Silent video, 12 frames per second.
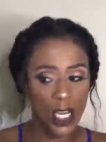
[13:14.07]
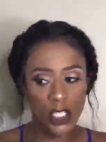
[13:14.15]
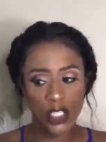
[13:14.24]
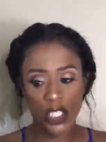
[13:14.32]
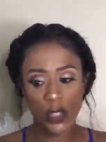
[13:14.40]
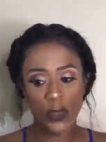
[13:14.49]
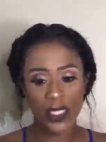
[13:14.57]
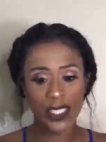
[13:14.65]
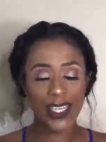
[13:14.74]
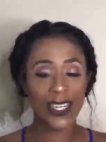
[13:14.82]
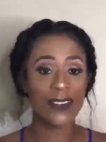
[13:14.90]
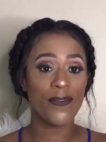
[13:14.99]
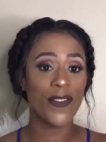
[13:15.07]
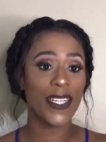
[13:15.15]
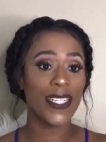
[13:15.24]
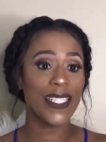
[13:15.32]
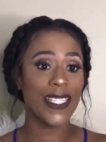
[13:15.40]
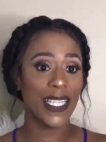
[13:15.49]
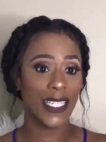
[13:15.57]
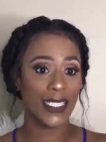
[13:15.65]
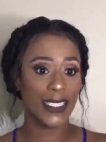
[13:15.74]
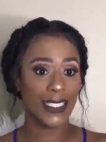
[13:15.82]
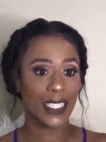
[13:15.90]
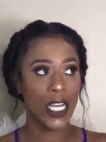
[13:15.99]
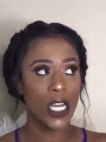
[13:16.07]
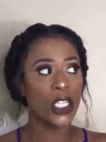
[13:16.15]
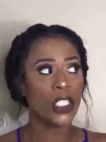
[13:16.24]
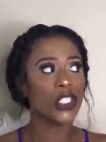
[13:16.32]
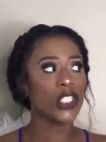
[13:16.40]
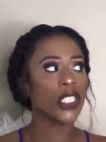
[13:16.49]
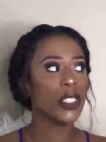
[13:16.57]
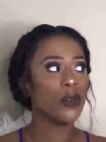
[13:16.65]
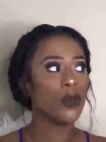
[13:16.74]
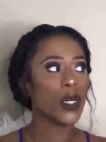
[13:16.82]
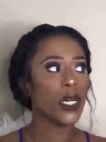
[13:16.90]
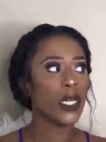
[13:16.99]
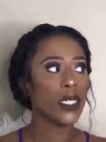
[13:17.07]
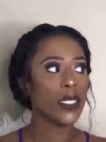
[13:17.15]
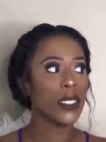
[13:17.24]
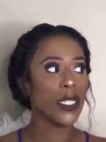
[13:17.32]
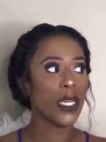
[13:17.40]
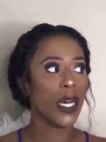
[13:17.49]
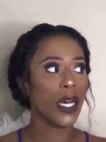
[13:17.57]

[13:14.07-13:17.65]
She was convincing. She was